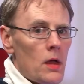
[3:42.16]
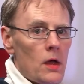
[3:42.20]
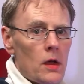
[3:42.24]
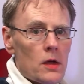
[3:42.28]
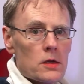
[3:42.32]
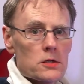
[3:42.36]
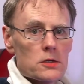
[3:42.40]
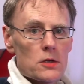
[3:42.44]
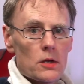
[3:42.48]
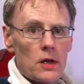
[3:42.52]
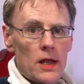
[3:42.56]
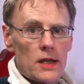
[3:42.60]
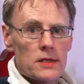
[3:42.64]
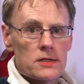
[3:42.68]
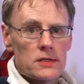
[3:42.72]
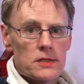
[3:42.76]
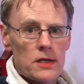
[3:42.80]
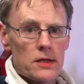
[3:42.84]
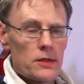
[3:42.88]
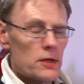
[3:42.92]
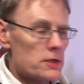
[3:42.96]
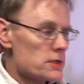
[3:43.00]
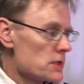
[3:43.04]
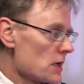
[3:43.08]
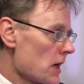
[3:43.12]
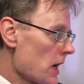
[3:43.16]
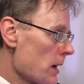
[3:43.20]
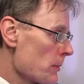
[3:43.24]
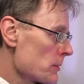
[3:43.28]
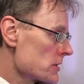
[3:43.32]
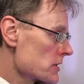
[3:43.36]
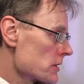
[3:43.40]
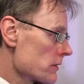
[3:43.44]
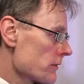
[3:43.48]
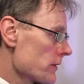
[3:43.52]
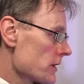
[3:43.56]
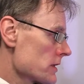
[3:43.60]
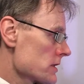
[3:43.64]
So let's say the
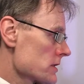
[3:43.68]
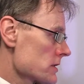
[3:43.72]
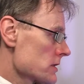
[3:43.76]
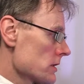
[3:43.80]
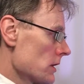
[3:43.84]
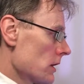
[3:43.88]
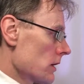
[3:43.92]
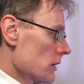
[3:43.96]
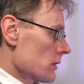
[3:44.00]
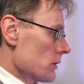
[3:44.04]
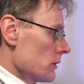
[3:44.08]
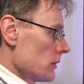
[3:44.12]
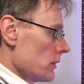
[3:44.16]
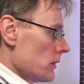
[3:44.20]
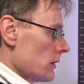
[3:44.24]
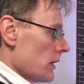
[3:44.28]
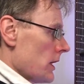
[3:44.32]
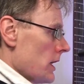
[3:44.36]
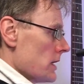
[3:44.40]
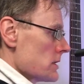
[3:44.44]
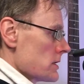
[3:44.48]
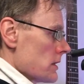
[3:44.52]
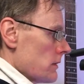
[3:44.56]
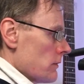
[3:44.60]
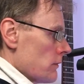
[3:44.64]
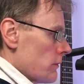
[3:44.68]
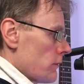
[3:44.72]
diameter of this circle is in